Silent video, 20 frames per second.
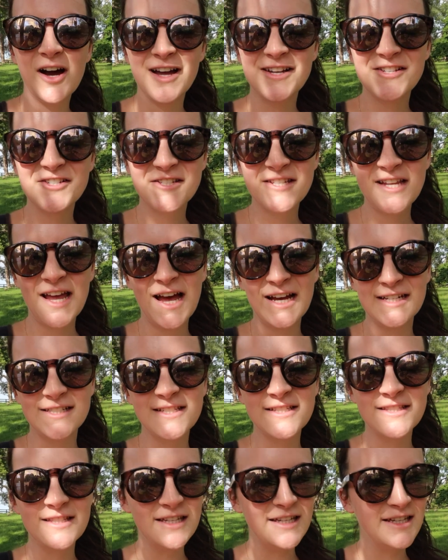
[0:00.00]
I just
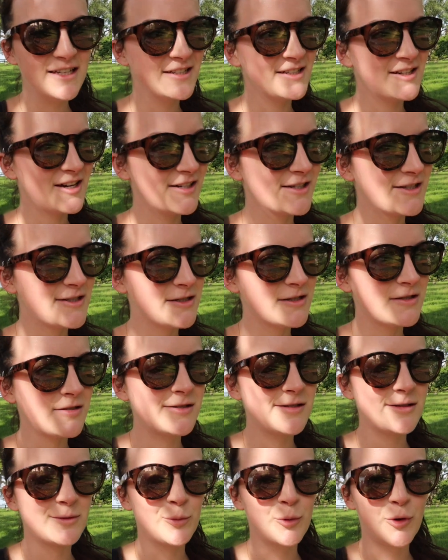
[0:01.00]
had the
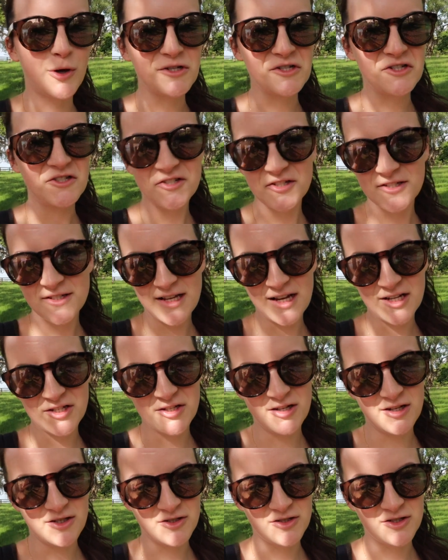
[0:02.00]
nicest brunch
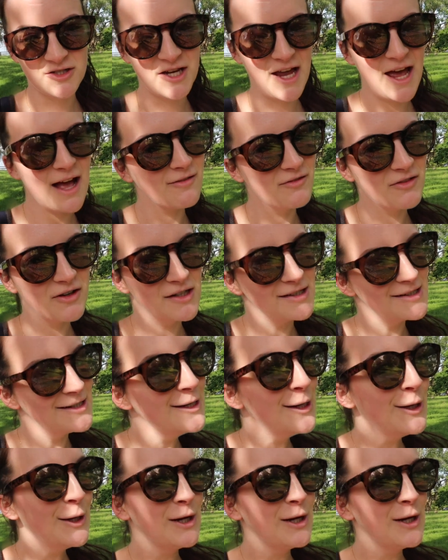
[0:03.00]
slash lunch ever.